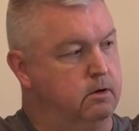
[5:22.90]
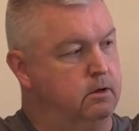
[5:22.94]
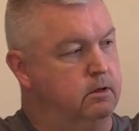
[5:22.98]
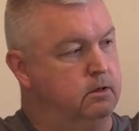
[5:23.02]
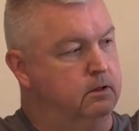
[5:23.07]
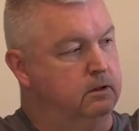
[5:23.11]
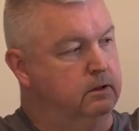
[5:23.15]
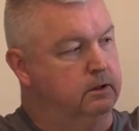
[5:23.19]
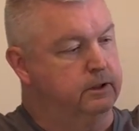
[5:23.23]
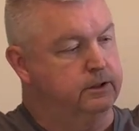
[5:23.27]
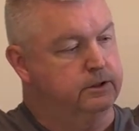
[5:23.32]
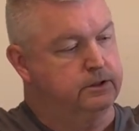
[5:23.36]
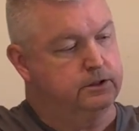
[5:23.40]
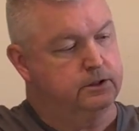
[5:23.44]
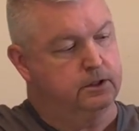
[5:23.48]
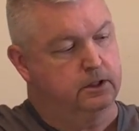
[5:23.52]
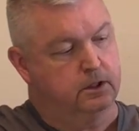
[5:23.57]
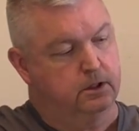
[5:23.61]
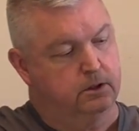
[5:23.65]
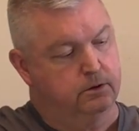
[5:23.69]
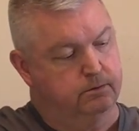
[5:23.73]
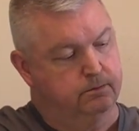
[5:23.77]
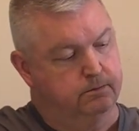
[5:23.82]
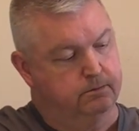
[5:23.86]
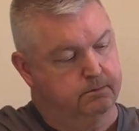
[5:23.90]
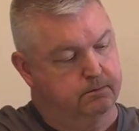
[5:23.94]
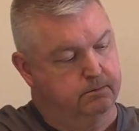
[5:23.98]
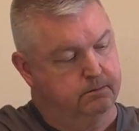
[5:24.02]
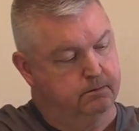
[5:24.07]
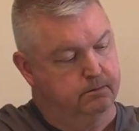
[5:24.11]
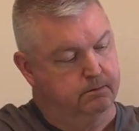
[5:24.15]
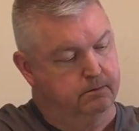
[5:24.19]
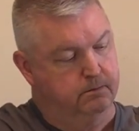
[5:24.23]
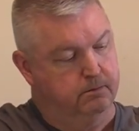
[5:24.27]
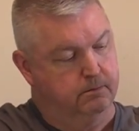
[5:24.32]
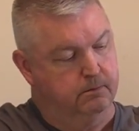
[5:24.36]
like so.
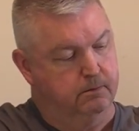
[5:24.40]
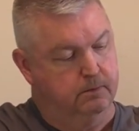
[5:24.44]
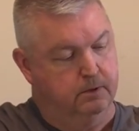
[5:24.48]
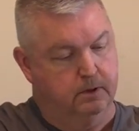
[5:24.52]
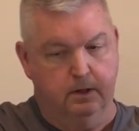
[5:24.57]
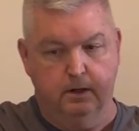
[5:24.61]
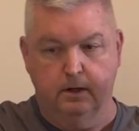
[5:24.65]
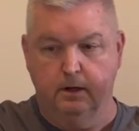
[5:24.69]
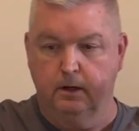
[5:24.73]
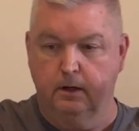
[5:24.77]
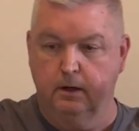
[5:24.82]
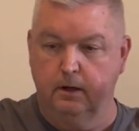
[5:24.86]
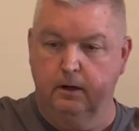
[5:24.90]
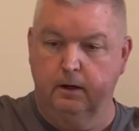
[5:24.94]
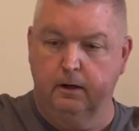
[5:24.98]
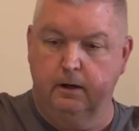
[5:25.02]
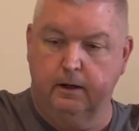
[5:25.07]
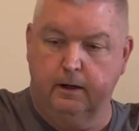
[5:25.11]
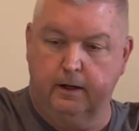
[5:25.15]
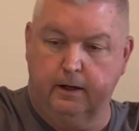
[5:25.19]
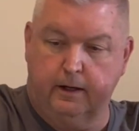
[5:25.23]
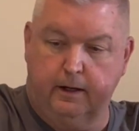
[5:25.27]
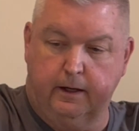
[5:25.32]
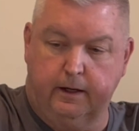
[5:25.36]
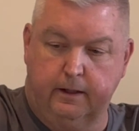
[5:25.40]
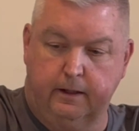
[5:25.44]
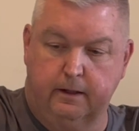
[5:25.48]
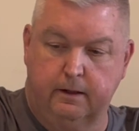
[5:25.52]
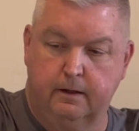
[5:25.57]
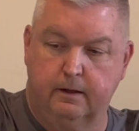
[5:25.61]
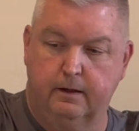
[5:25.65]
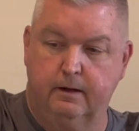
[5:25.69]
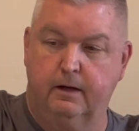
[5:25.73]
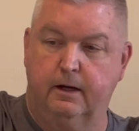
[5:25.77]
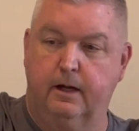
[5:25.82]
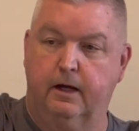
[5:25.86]
And
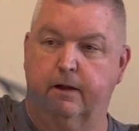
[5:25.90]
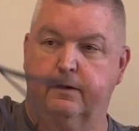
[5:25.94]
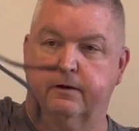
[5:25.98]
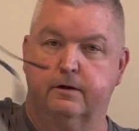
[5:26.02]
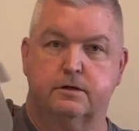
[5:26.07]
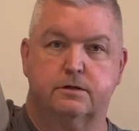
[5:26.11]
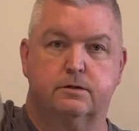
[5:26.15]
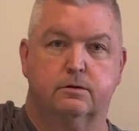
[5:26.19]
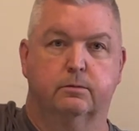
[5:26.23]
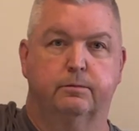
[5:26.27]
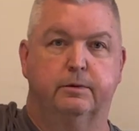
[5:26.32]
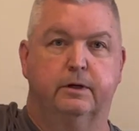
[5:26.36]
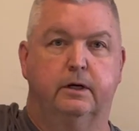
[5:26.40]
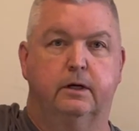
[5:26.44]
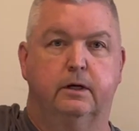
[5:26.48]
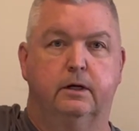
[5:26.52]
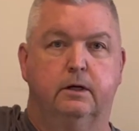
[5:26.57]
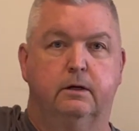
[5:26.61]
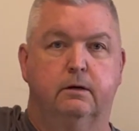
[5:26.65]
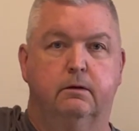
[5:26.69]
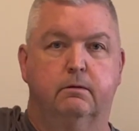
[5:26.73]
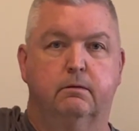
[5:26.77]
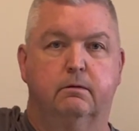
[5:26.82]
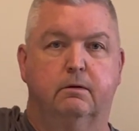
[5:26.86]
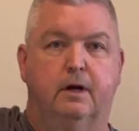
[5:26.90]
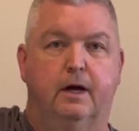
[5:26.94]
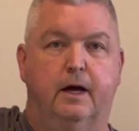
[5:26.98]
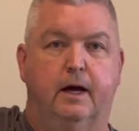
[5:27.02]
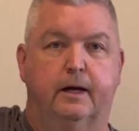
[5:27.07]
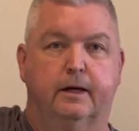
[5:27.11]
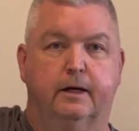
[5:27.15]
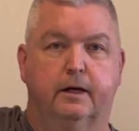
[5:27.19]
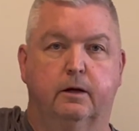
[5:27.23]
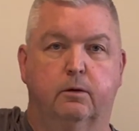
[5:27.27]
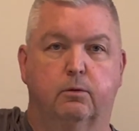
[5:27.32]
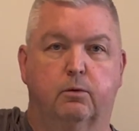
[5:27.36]
now this will be
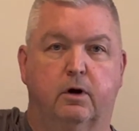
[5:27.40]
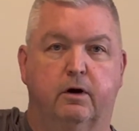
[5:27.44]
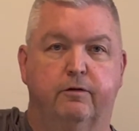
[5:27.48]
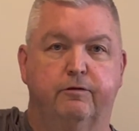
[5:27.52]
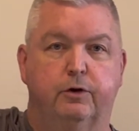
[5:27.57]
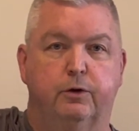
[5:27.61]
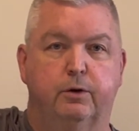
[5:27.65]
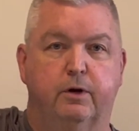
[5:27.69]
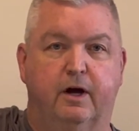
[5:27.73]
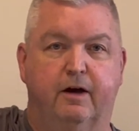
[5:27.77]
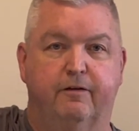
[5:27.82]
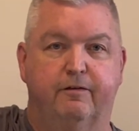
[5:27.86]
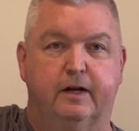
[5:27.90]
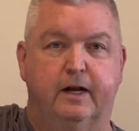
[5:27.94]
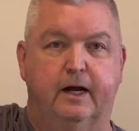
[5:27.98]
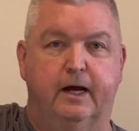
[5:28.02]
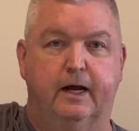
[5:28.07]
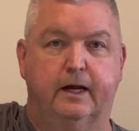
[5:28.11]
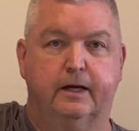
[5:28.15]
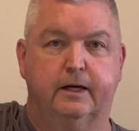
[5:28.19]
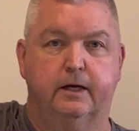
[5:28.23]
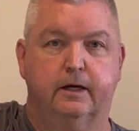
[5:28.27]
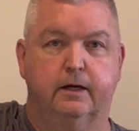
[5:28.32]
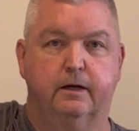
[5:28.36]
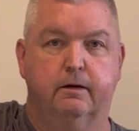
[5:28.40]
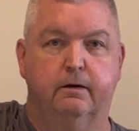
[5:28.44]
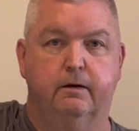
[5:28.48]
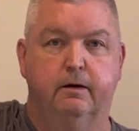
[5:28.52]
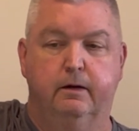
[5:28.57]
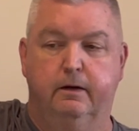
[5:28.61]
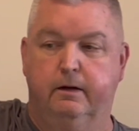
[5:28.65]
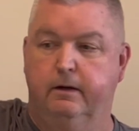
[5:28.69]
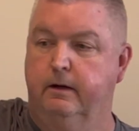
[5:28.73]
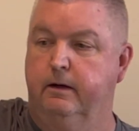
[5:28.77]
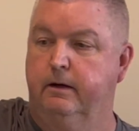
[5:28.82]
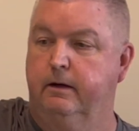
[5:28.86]
hanging wherever you have it hanging.
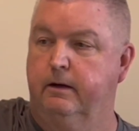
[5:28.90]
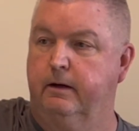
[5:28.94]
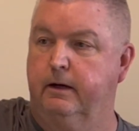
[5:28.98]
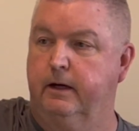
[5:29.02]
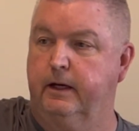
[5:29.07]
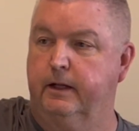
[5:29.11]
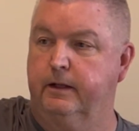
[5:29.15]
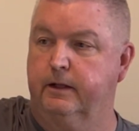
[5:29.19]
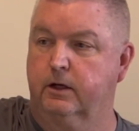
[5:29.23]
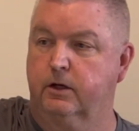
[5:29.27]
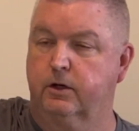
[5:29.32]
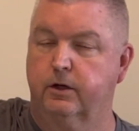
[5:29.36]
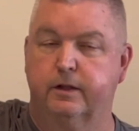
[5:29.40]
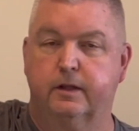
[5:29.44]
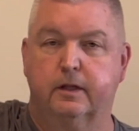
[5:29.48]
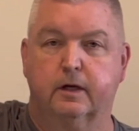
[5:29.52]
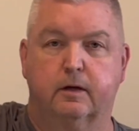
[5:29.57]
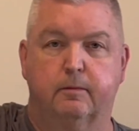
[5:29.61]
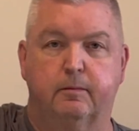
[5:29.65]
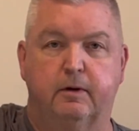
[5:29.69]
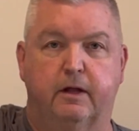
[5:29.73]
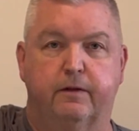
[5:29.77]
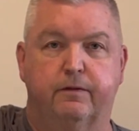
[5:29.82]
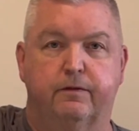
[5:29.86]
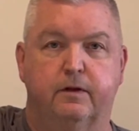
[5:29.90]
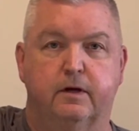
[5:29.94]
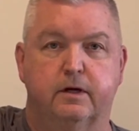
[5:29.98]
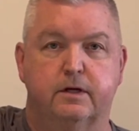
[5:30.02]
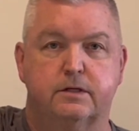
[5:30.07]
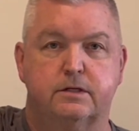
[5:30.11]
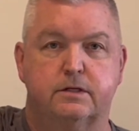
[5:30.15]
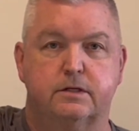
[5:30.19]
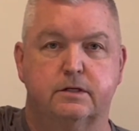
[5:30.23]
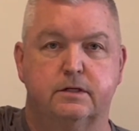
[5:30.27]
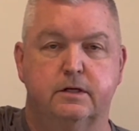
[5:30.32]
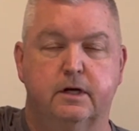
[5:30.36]
And the good thing about
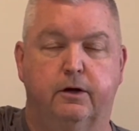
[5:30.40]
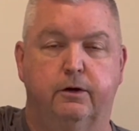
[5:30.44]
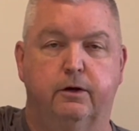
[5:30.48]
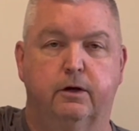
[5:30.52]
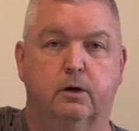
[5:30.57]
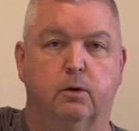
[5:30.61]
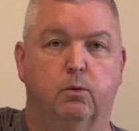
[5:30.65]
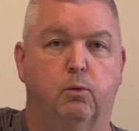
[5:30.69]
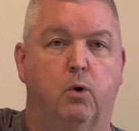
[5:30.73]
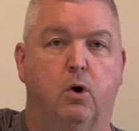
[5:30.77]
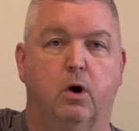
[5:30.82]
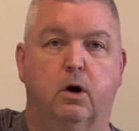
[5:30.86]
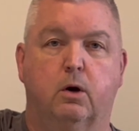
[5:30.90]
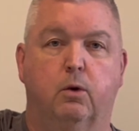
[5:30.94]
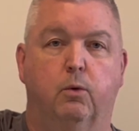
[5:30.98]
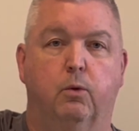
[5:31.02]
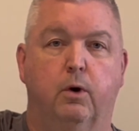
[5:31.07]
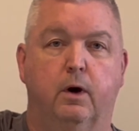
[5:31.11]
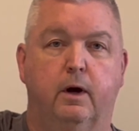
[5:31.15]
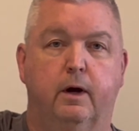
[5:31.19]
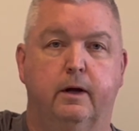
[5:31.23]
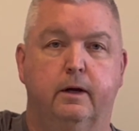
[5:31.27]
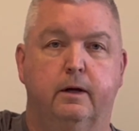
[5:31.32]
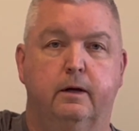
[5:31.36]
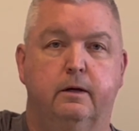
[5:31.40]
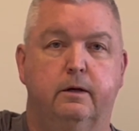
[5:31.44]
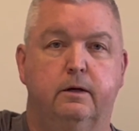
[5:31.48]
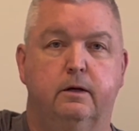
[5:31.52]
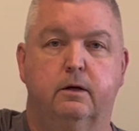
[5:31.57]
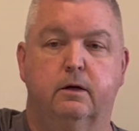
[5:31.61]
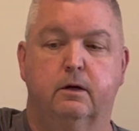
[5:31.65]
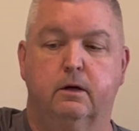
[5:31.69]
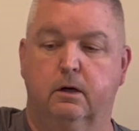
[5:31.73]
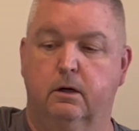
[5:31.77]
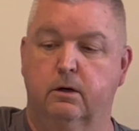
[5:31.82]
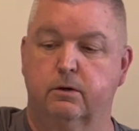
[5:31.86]
this is now you can walk away,
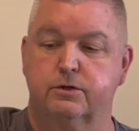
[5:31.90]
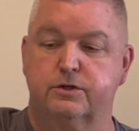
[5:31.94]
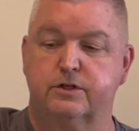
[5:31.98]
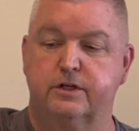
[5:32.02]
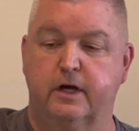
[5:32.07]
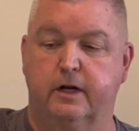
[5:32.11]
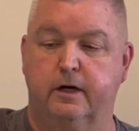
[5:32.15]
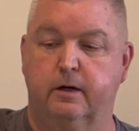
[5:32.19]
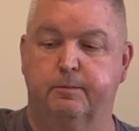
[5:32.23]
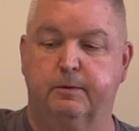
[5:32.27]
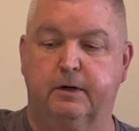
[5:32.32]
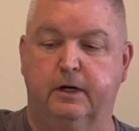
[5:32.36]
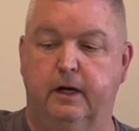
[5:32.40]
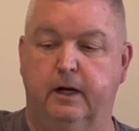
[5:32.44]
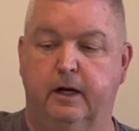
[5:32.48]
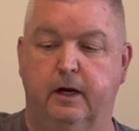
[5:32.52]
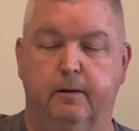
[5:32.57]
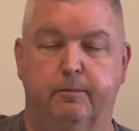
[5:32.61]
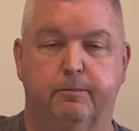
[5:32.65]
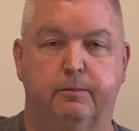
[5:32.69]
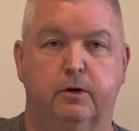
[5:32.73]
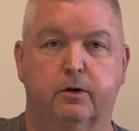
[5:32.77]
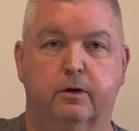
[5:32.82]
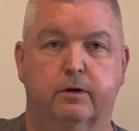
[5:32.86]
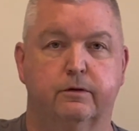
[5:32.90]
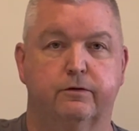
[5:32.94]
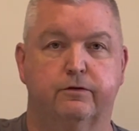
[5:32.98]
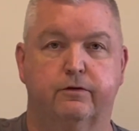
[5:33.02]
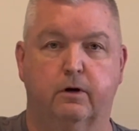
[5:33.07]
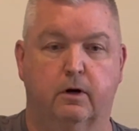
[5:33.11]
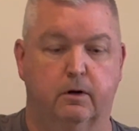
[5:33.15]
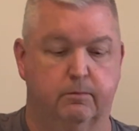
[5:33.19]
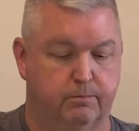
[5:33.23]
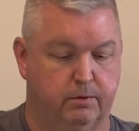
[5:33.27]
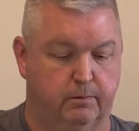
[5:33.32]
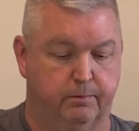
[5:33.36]
you can go set up camp, you can
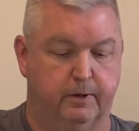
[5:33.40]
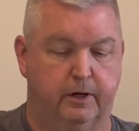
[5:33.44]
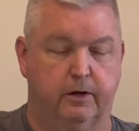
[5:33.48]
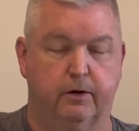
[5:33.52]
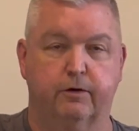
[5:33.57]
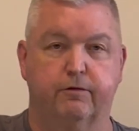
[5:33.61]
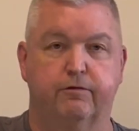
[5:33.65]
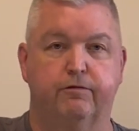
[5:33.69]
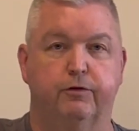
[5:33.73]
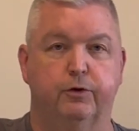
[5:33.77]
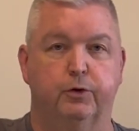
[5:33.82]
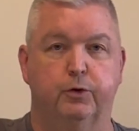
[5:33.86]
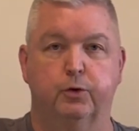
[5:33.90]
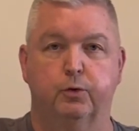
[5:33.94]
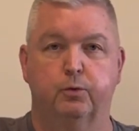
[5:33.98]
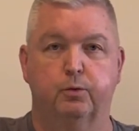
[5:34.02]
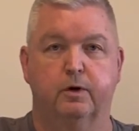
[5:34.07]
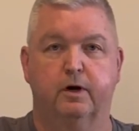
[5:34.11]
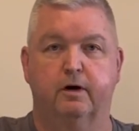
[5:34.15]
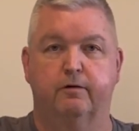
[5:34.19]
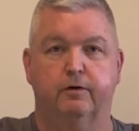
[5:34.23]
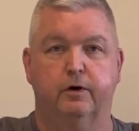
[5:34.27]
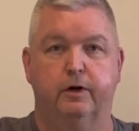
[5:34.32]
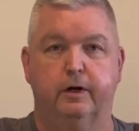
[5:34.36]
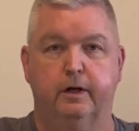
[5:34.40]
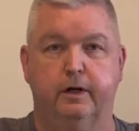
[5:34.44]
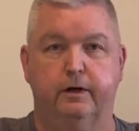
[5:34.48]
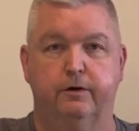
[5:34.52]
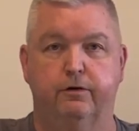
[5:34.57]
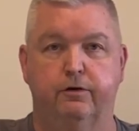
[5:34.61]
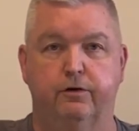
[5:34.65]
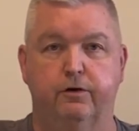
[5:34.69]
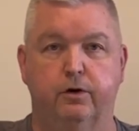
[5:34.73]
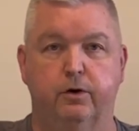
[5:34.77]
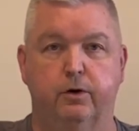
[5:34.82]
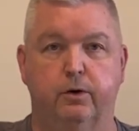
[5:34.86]
start preparing food, whatever you need
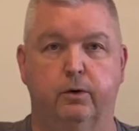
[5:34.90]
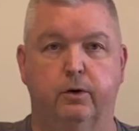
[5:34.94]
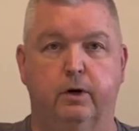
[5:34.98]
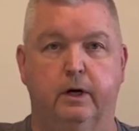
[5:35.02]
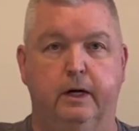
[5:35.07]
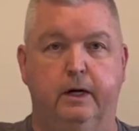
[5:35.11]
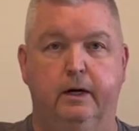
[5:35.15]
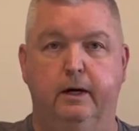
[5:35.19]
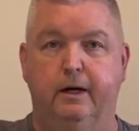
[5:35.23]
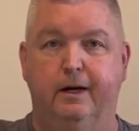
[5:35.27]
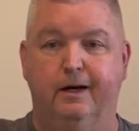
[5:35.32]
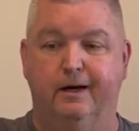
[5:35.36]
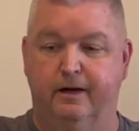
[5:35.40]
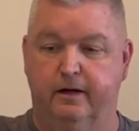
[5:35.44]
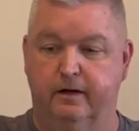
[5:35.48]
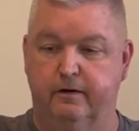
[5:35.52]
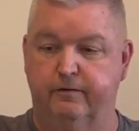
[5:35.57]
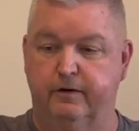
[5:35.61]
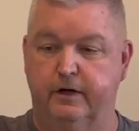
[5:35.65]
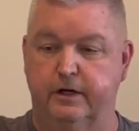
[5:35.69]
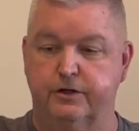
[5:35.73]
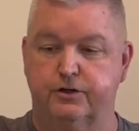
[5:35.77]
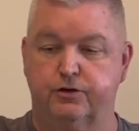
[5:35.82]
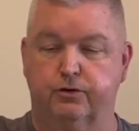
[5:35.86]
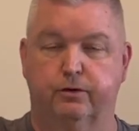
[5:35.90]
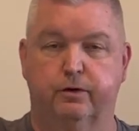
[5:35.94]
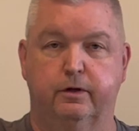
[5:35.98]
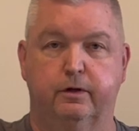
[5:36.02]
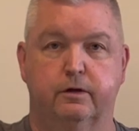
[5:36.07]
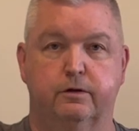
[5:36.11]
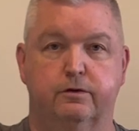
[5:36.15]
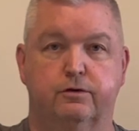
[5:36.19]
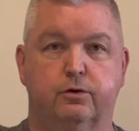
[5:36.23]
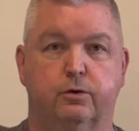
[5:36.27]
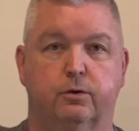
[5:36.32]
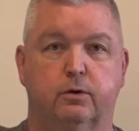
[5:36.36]
to do. And eventually
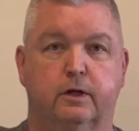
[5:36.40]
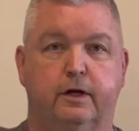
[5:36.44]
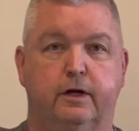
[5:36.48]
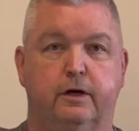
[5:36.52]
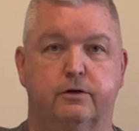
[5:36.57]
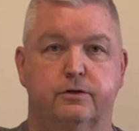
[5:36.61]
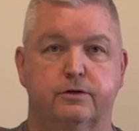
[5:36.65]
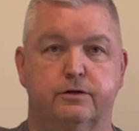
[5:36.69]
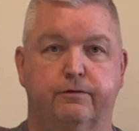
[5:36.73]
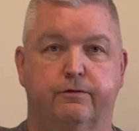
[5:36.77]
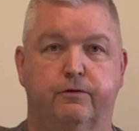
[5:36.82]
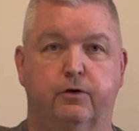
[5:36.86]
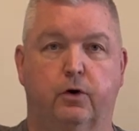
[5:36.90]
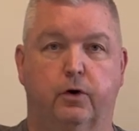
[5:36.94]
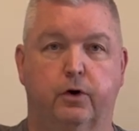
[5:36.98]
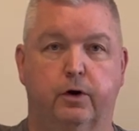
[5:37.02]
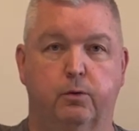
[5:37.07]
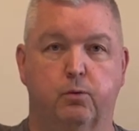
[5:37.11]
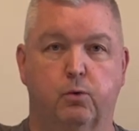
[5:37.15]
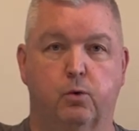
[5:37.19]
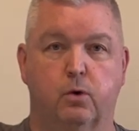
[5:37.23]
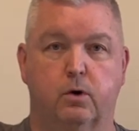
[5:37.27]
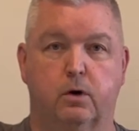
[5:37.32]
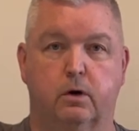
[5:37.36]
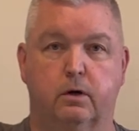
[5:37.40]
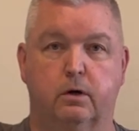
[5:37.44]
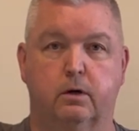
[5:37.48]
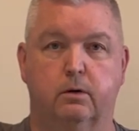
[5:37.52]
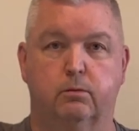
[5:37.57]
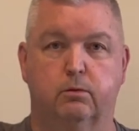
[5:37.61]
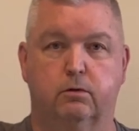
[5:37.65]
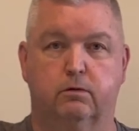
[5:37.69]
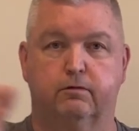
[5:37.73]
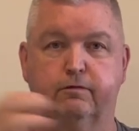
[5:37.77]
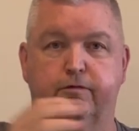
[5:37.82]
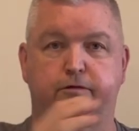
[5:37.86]
the 2 liters of dirty water
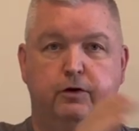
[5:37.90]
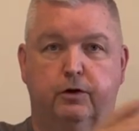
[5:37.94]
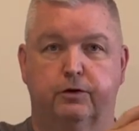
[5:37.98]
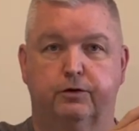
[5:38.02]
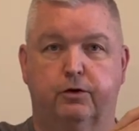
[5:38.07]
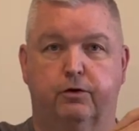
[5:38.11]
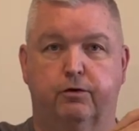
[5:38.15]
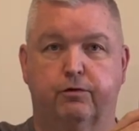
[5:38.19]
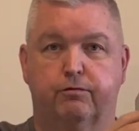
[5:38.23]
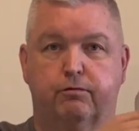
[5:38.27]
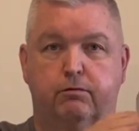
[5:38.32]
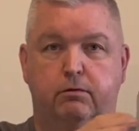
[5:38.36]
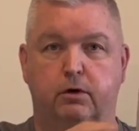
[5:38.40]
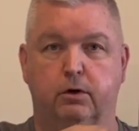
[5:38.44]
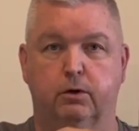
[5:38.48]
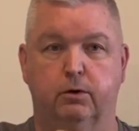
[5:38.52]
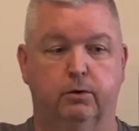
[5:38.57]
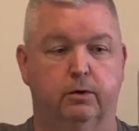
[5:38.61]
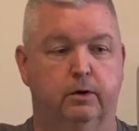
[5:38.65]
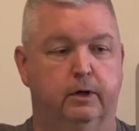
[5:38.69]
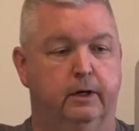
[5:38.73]
will filter through